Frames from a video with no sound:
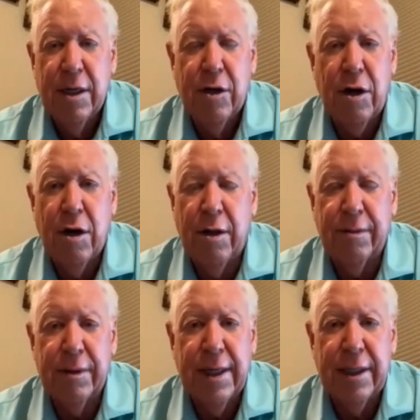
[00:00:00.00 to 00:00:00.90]
Carl,
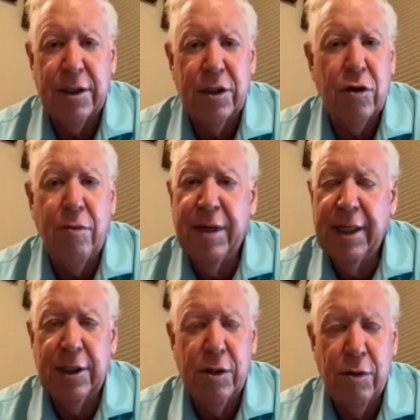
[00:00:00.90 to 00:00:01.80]
and so
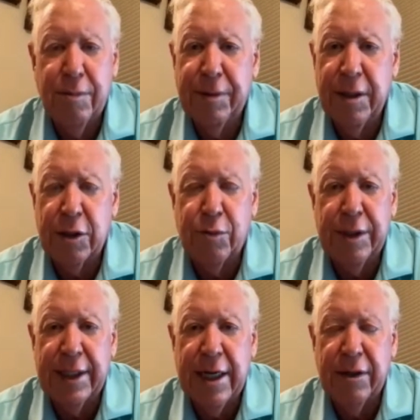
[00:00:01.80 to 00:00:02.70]
many tour players
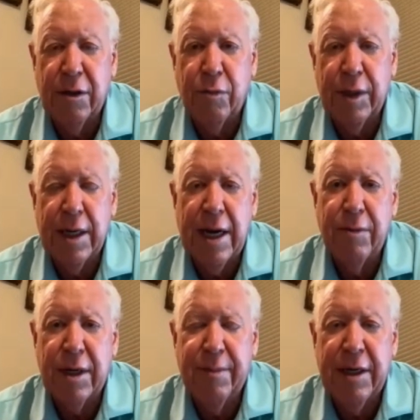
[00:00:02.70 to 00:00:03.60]
went down there. When I
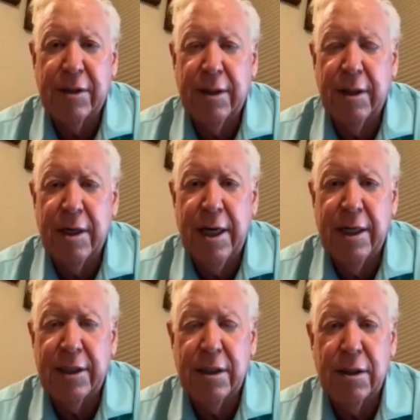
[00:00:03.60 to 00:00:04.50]
would come out to La
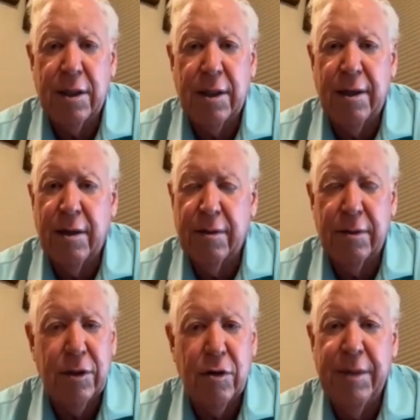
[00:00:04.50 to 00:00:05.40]
Costa,
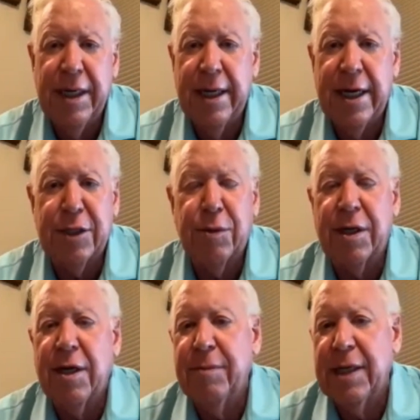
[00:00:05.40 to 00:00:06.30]
so many guys would
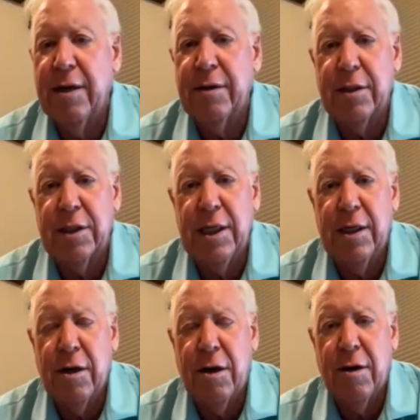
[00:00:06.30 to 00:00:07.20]
come down to see
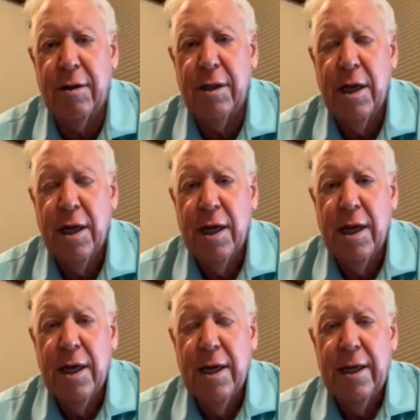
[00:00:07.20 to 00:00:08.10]
Carl.
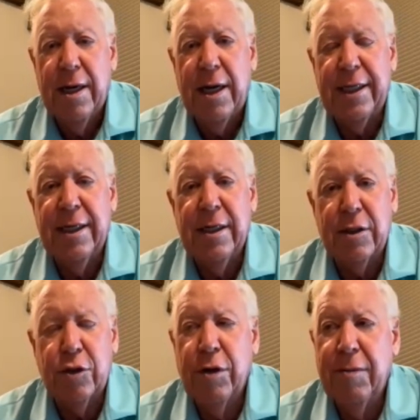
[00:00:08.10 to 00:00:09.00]
I did a
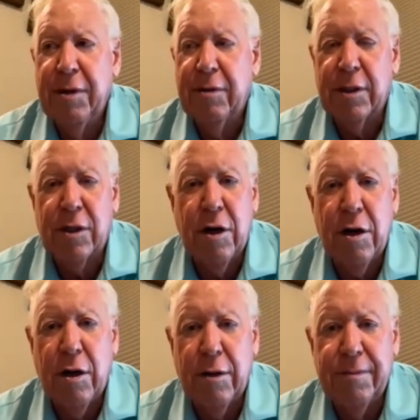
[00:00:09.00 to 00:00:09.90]
tribute to
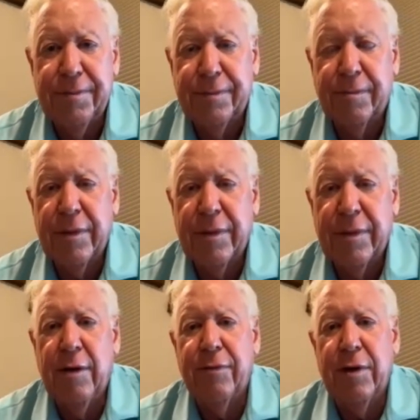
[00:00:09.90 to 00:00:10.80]
Carl
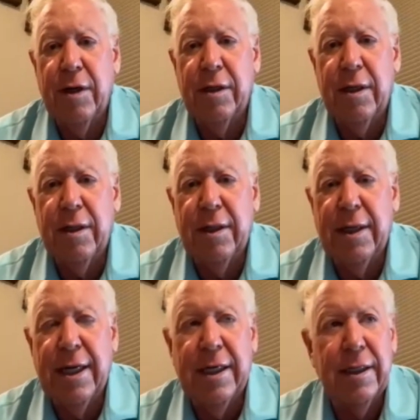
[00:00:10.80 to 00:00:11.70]
at
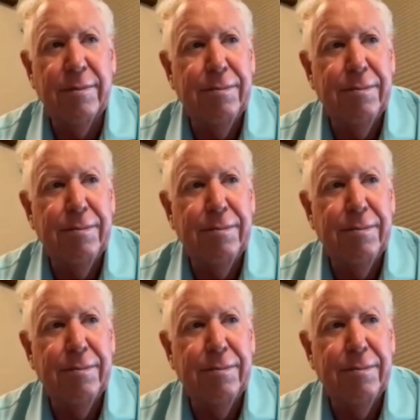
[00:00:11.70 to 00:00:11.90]
a